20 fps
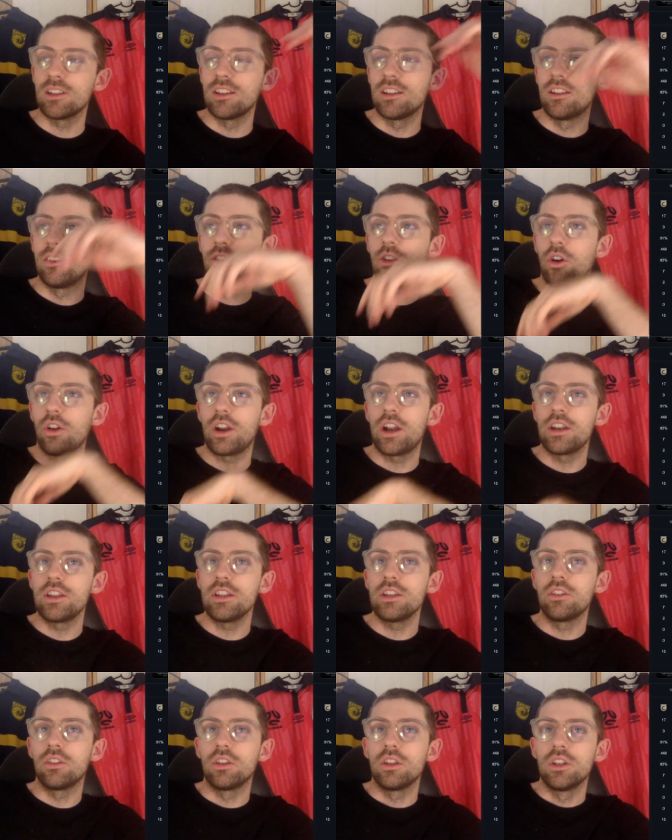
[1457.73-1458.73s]
Not
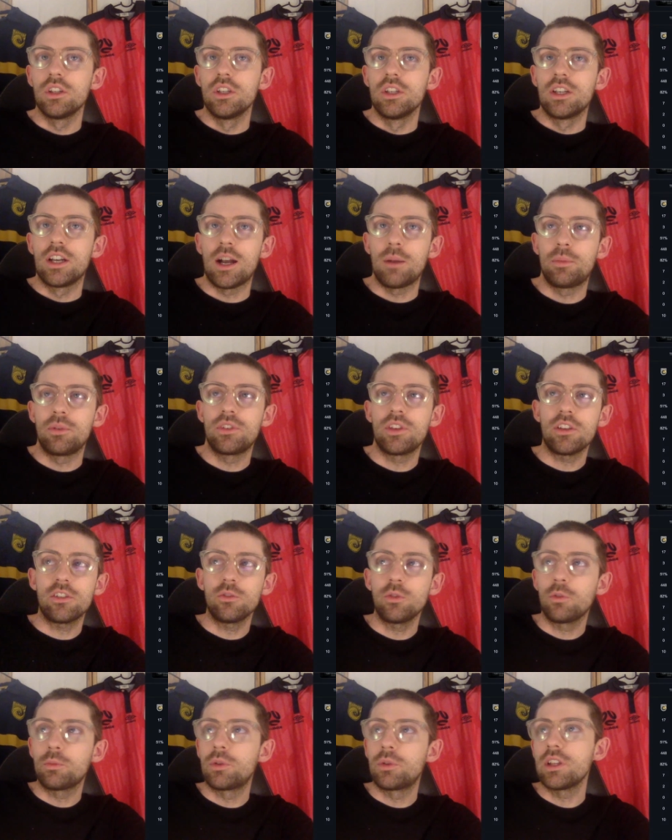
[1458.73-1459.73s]
ideal. Possession
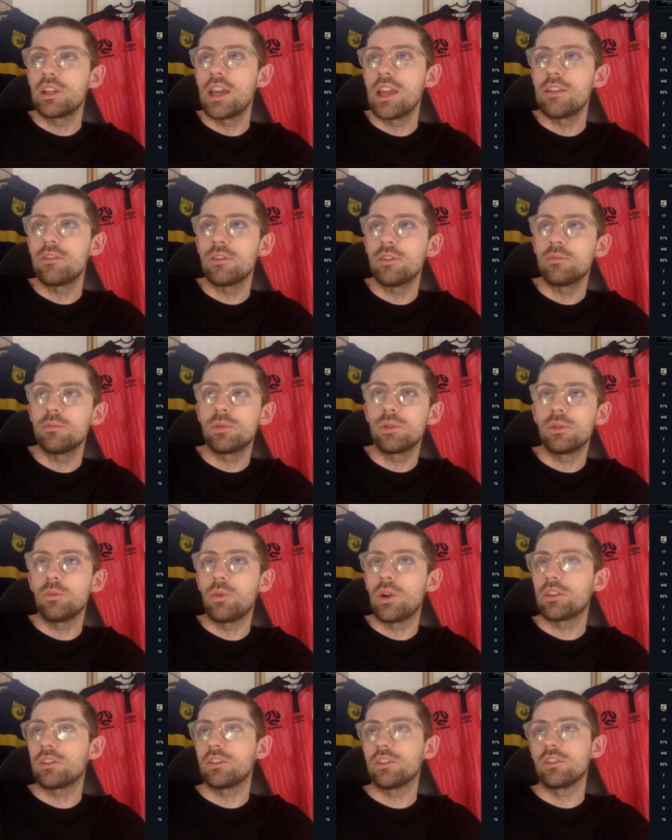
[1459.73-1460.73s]
was pretty even, but
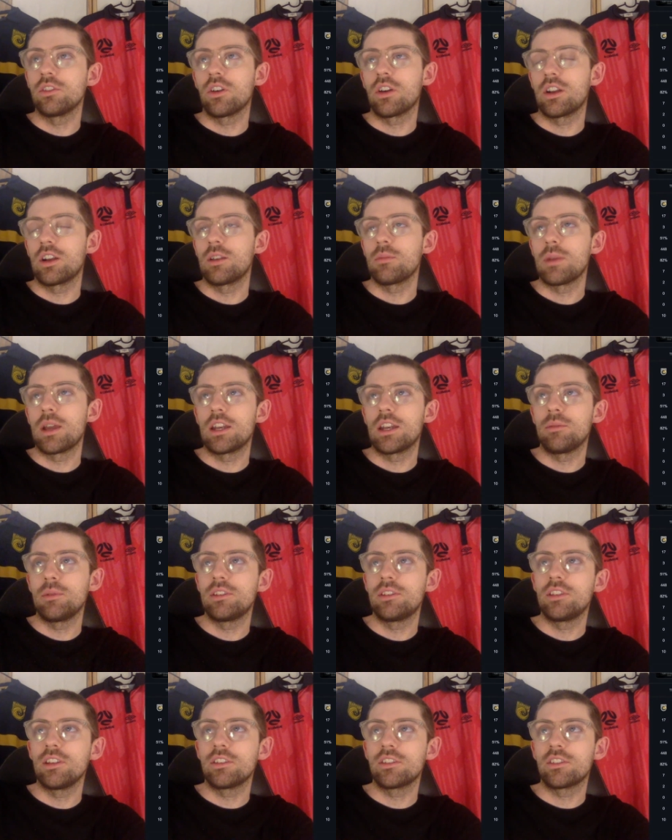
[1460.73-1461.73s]
West United, man, I mean,
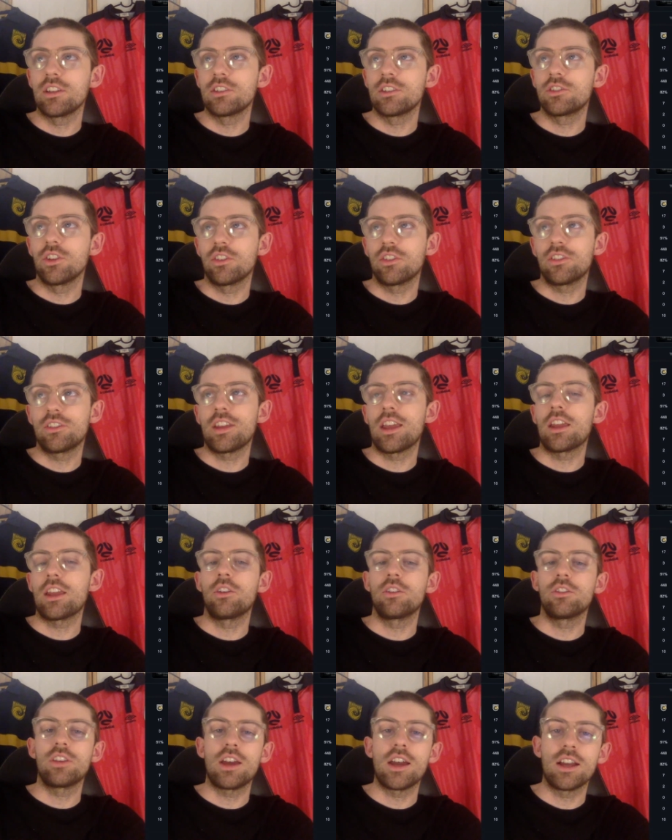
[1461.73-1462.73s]
16 shots, 10
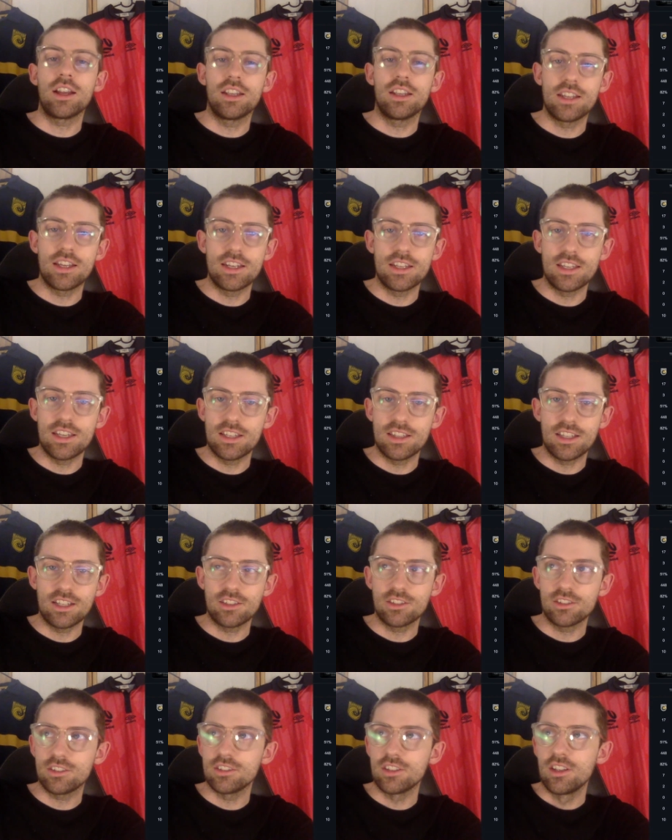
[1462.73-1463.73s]
on target. And again, that
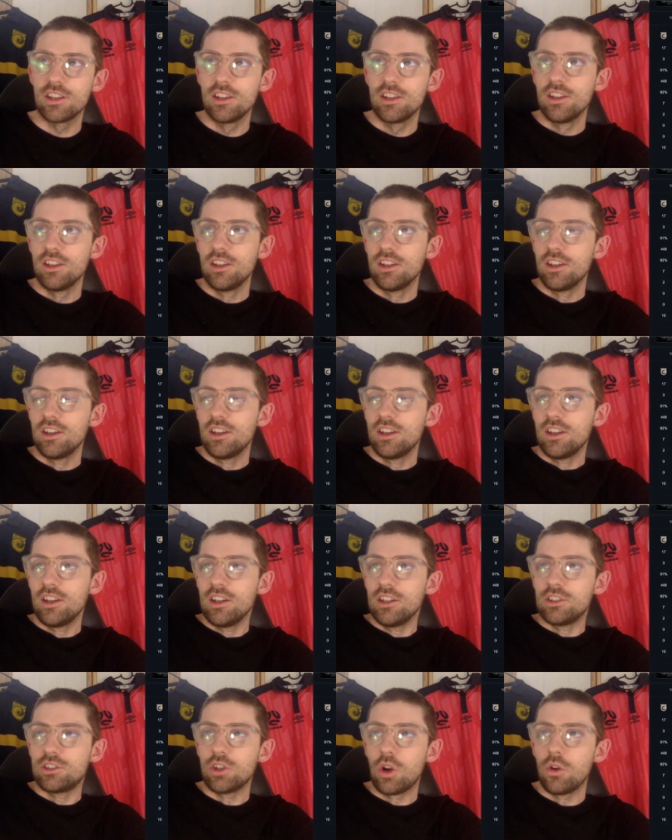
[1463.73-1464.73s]
just
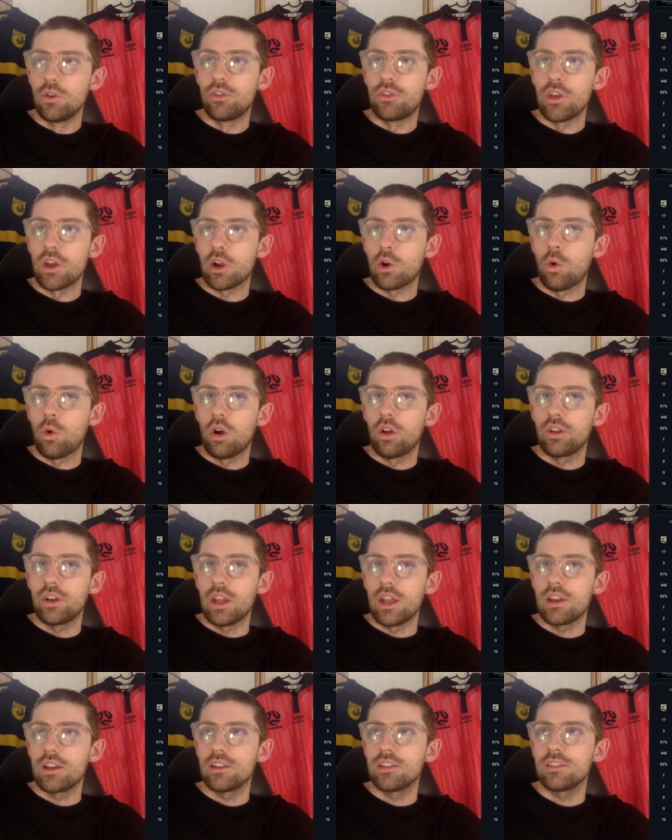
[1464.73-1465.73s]
shows their
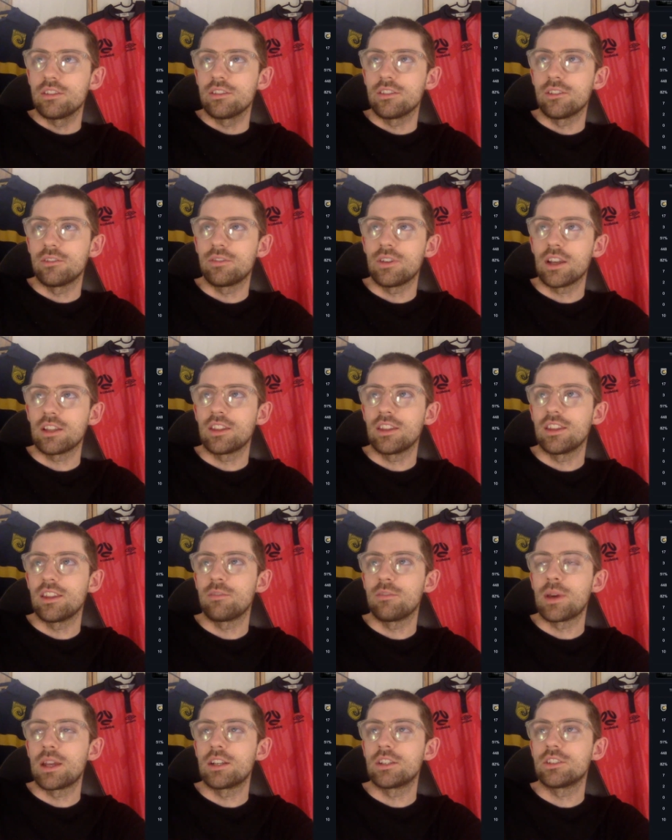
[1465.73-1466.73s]
quality. The fact that they've
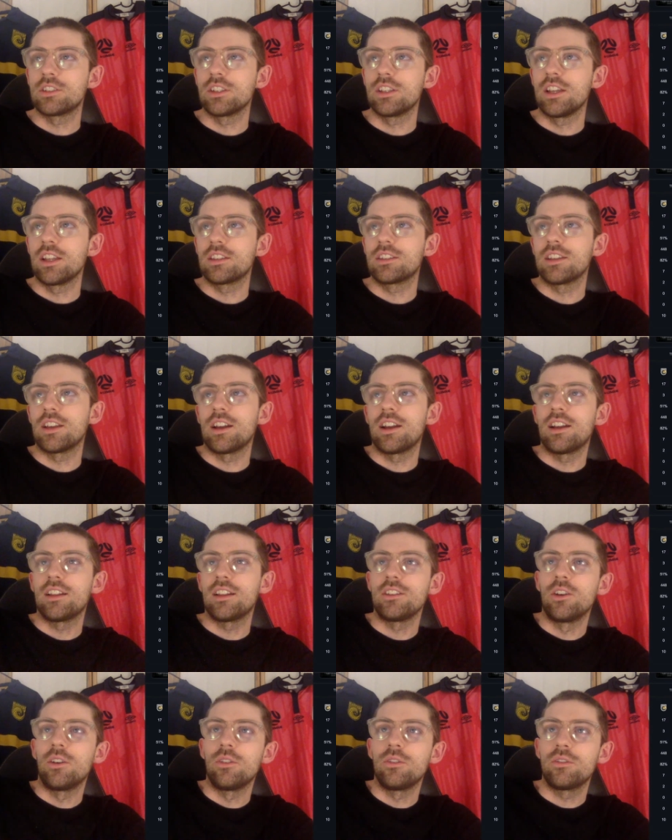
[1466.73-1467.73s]
managed to get,
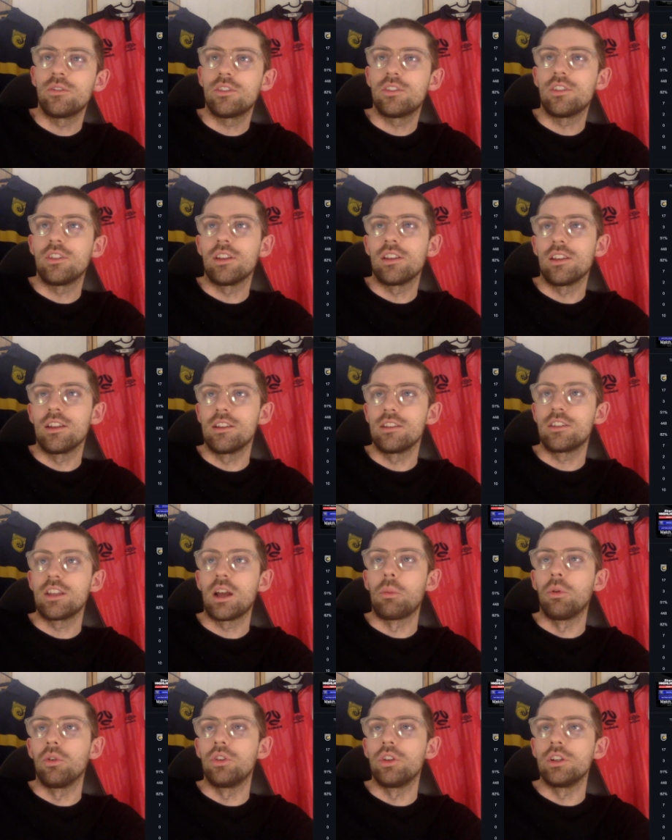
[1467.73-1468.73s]

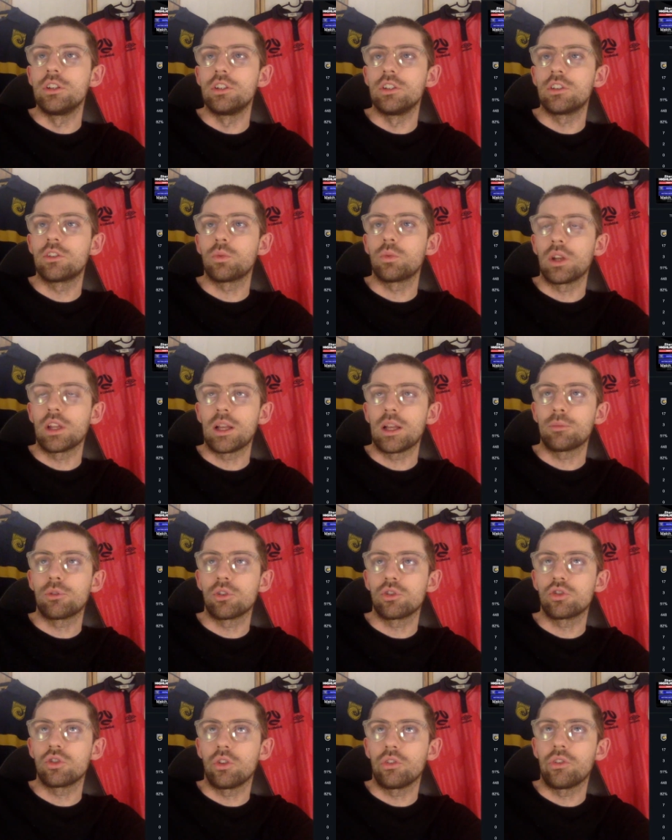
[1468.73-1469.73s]
double digits when it comes to
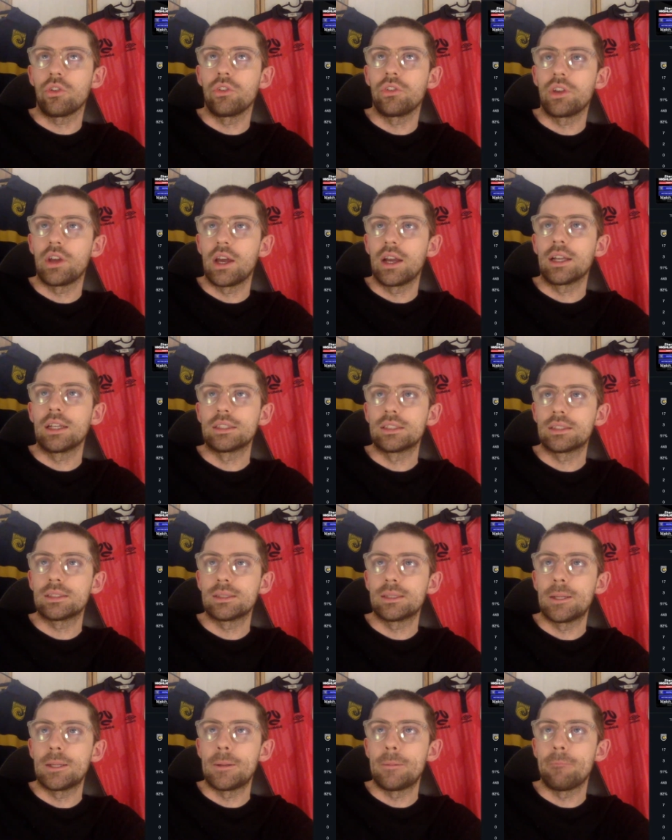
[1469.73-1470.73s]
shots on target.
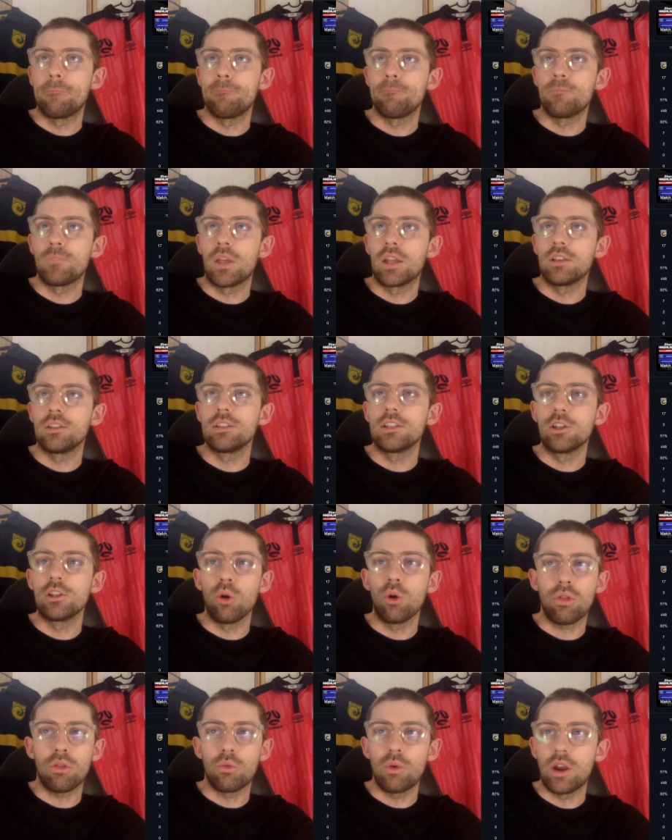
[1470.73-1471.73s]
They did
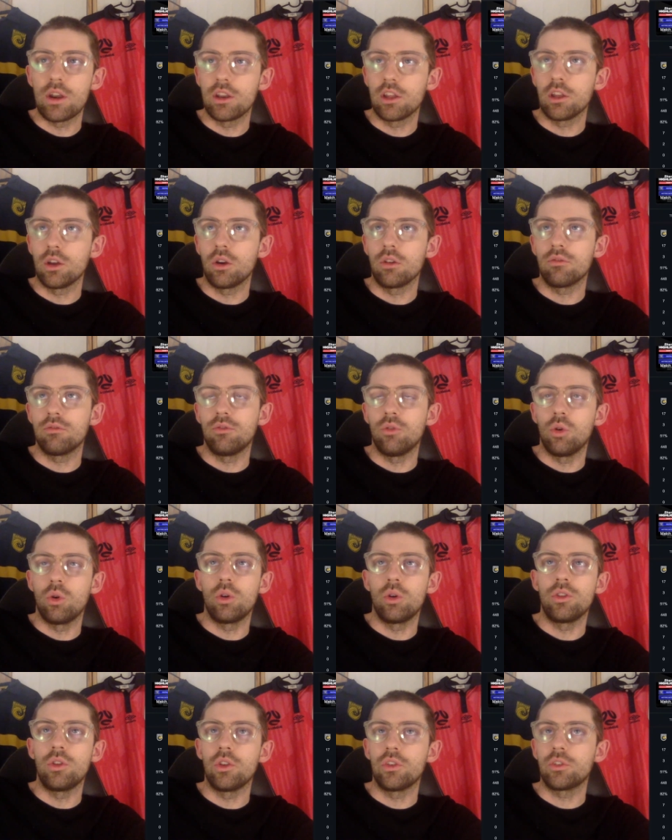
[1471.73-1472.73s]
look threatening going
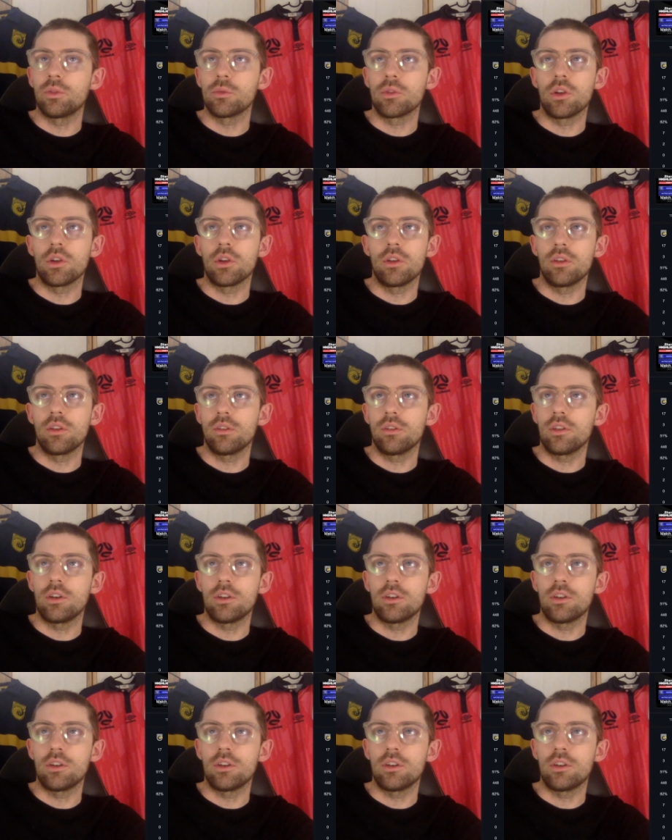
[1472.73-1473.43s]
forward. Some of their